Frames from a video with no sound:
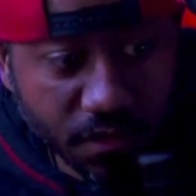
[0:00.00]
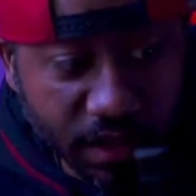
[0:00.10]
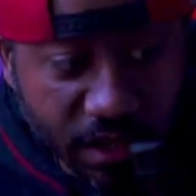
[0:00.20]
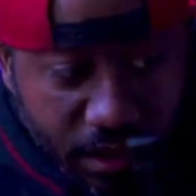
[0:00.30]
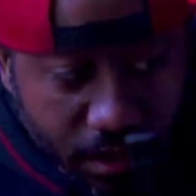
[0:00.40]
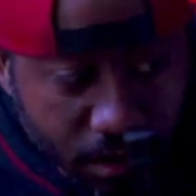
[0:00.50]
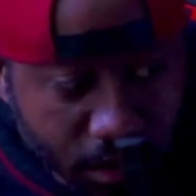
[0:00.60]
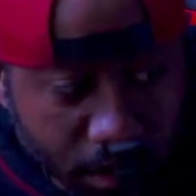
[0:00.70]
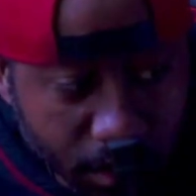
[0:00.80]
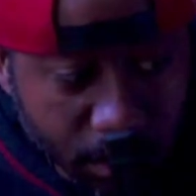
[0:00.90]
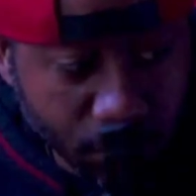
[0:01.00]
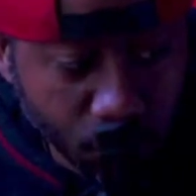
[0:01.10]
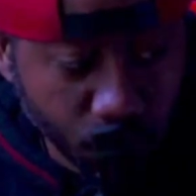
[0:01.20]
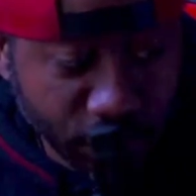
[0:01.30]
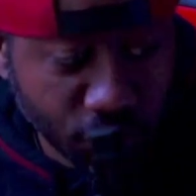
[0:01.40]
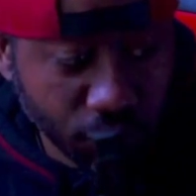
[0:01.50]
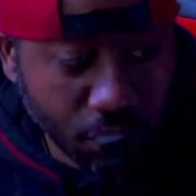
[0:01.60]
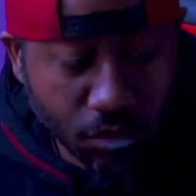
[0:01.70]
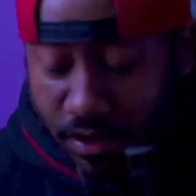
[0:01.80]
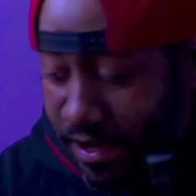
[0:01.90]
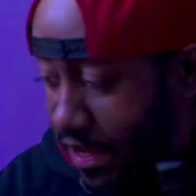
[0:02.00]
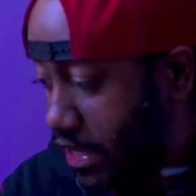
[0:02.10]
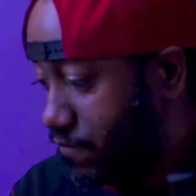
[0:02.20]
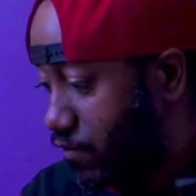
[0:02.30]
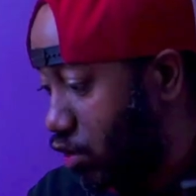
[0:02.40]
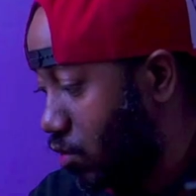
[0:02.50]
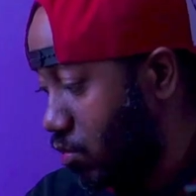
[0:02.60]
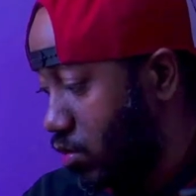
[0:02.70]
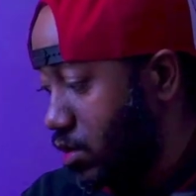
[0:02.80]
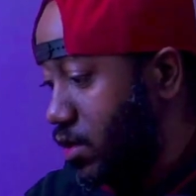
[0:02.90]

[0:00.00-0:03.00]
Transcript: the Retro Evo